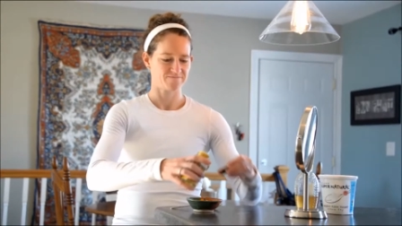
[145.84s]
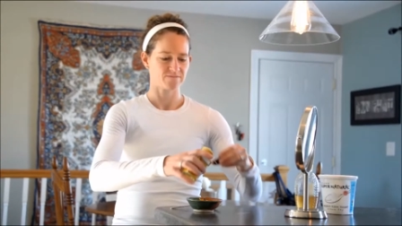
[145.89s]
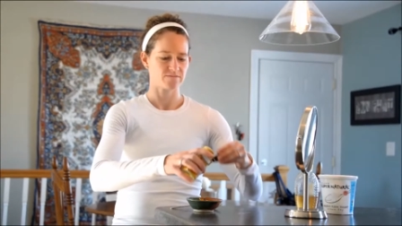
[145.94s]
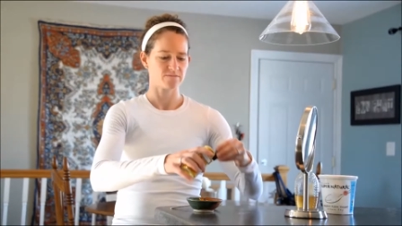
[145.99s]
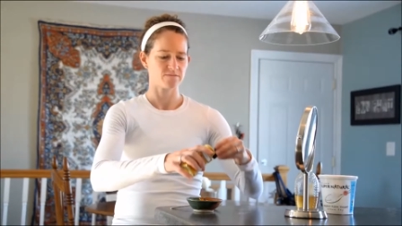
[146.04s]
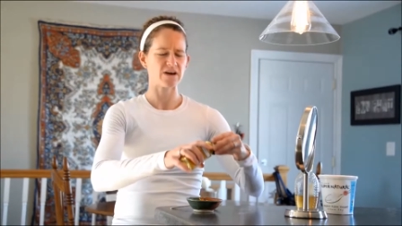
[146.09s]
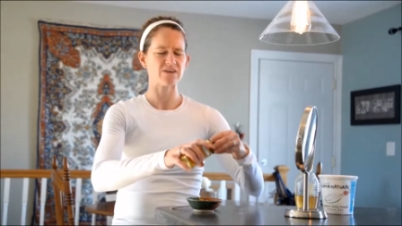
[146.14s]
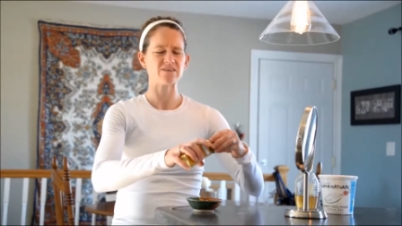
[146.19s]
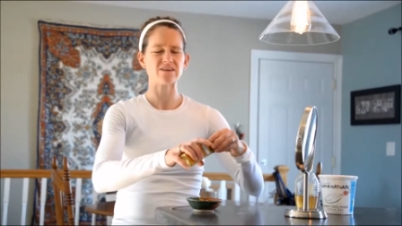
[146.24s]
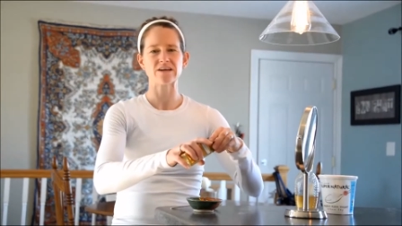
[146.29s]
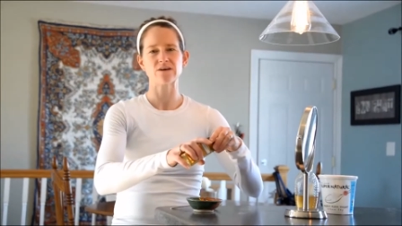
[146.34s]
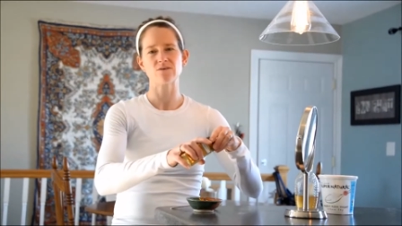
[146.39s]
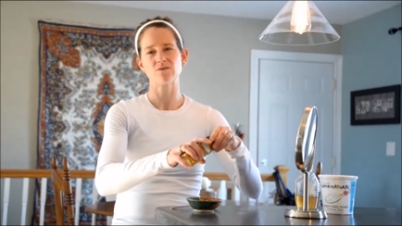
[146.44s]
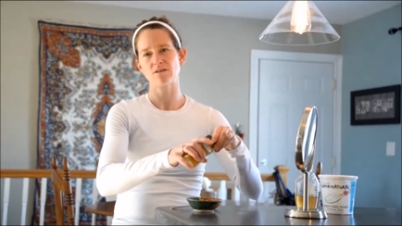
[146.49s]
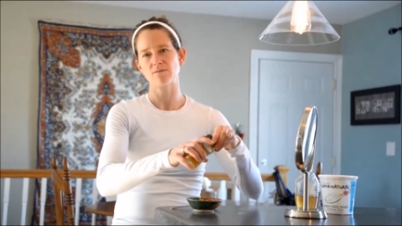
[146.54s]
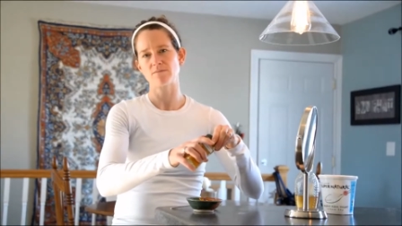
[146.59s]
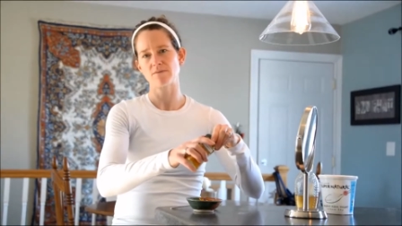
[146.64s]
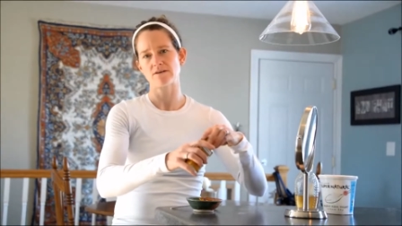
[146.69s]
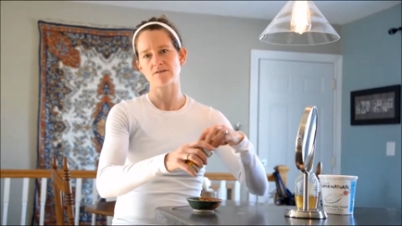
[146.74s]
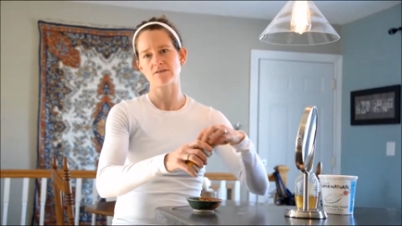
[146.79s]
About equal
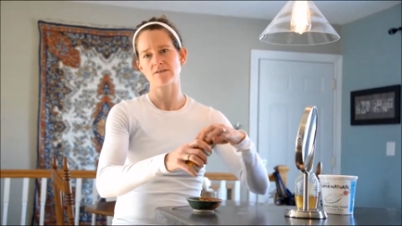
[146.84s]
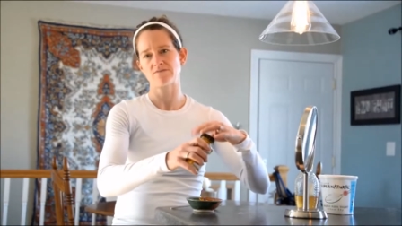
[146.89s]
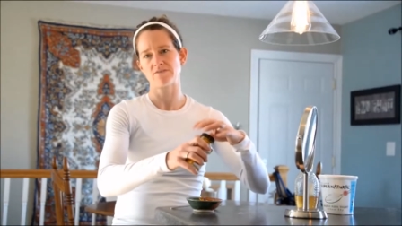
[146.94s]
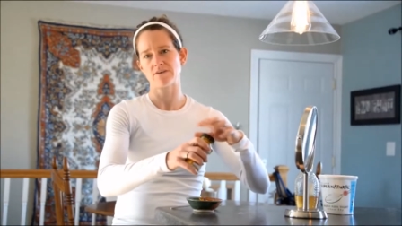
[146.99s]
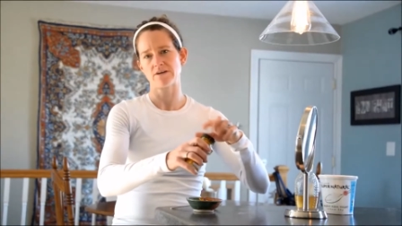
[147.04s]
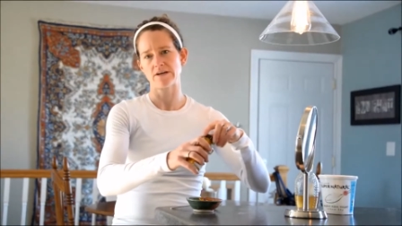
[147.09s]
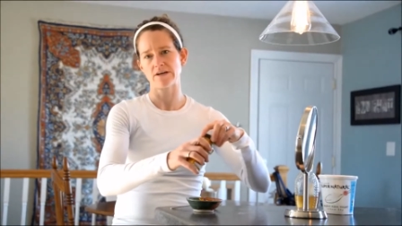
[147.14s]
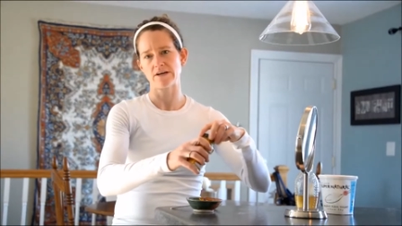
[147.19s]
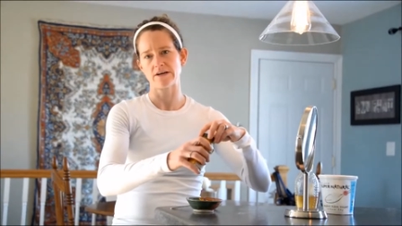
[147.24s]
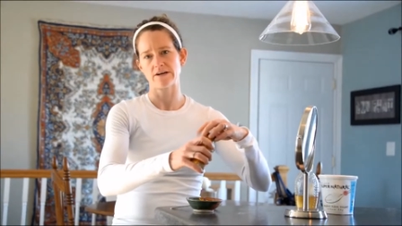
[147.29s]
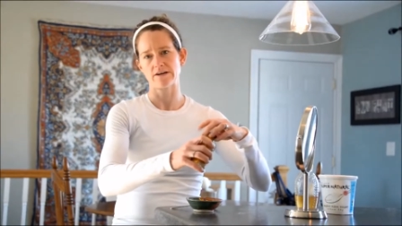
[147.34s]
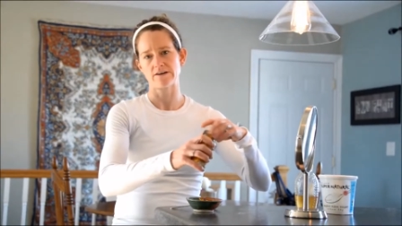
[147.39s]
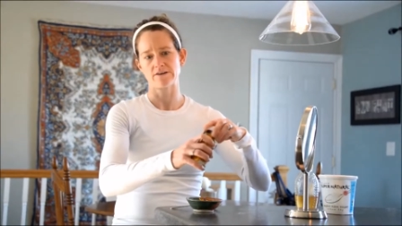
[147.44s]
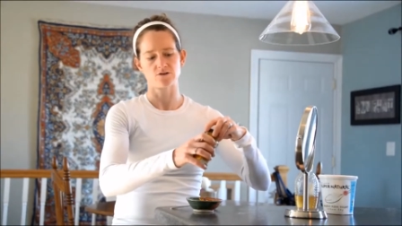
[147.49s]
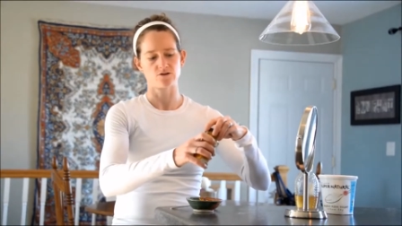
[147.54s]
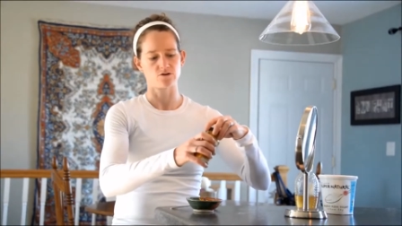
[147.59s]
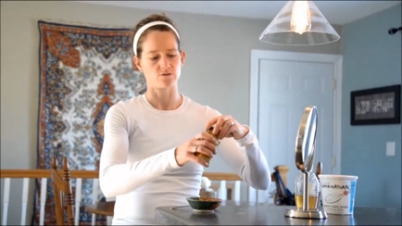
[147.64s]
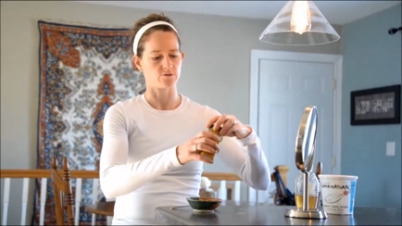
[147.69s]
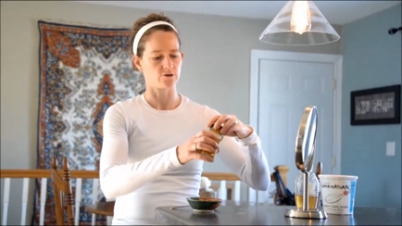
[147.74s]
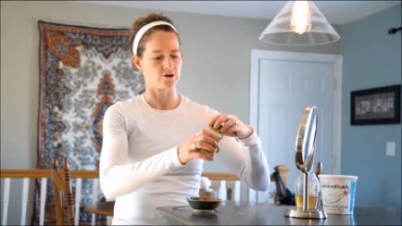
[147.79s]
amounts of honey and
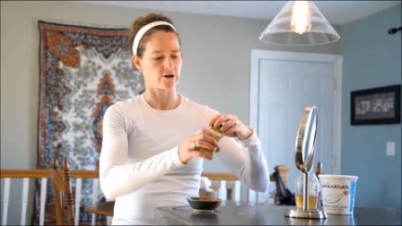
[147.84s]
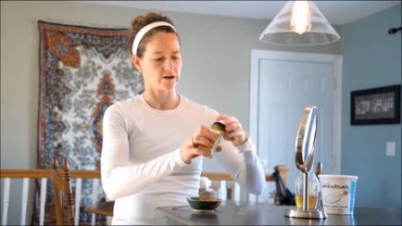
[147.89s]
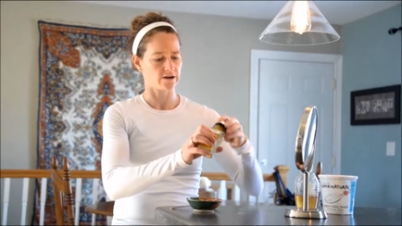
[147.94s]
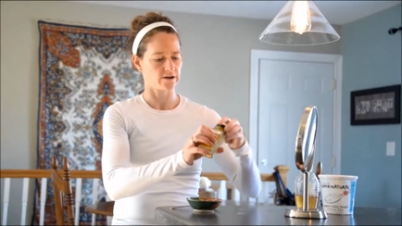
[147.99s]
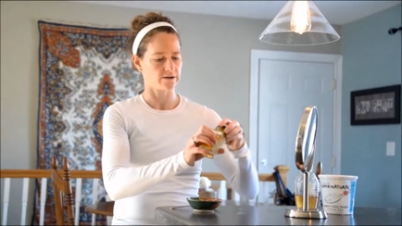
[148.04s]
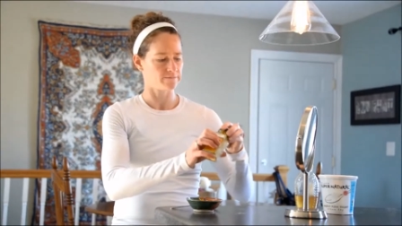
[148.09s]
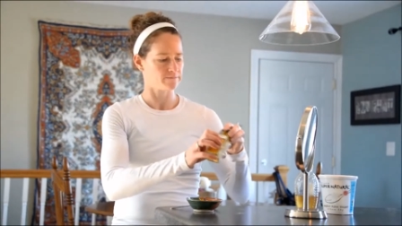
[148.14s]
turmeric.